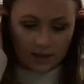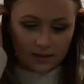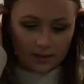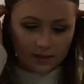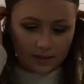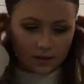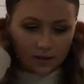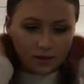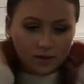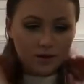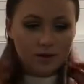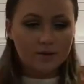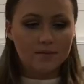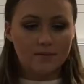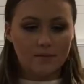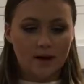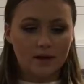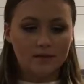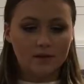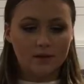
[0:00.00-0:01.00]
There's a good
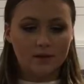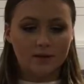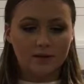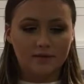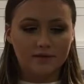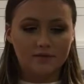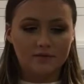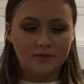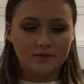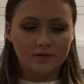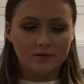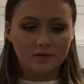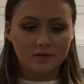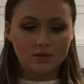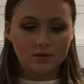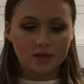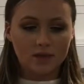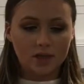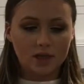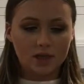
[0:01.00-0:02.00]
amount of
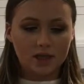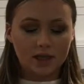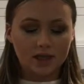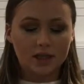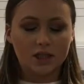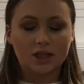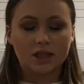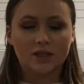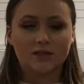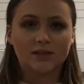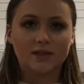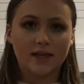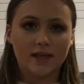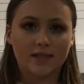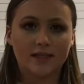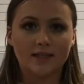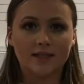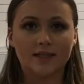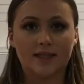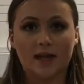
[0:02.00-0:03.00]
changes of
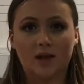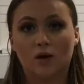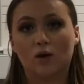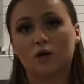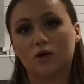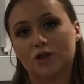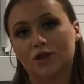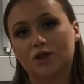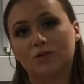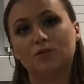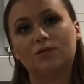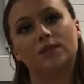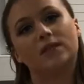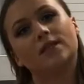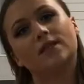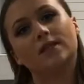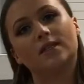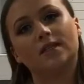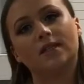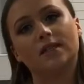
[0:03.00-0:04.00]
settings and costumes
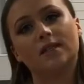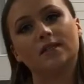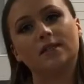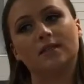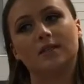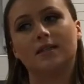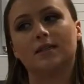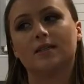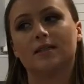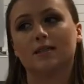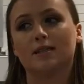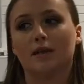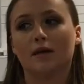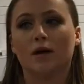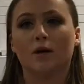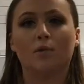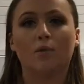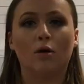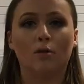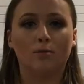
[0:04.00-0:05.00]
within the scene, and as it's
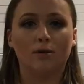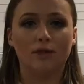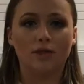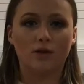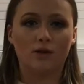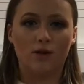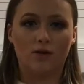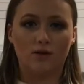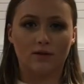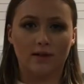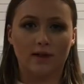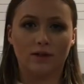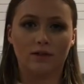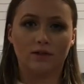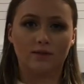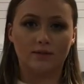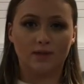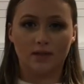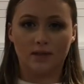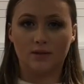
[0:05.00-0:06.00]
like a poppy song, that's
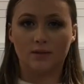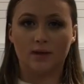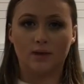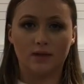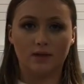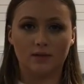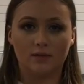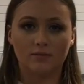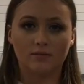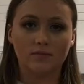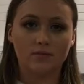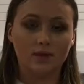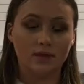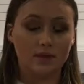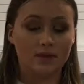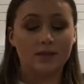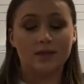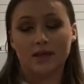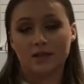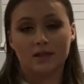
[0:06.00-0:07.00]
obviously
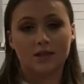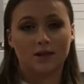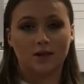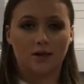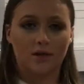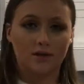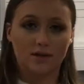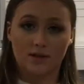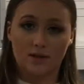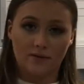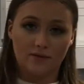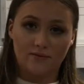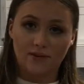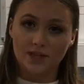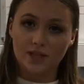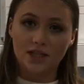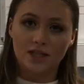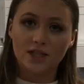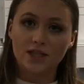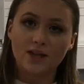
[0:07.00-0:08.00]
it sticks to the codes and
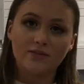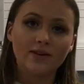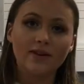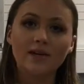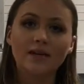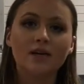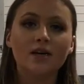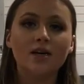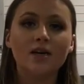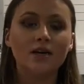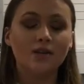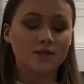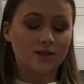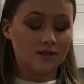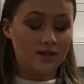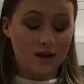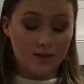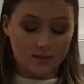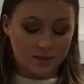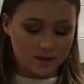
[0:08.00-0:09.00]
conventions of it, so
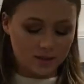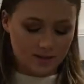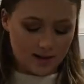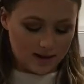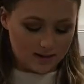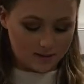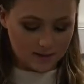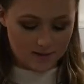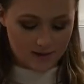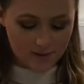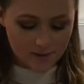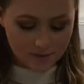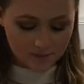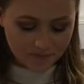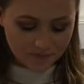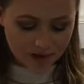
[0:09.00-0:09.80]
that works well as well.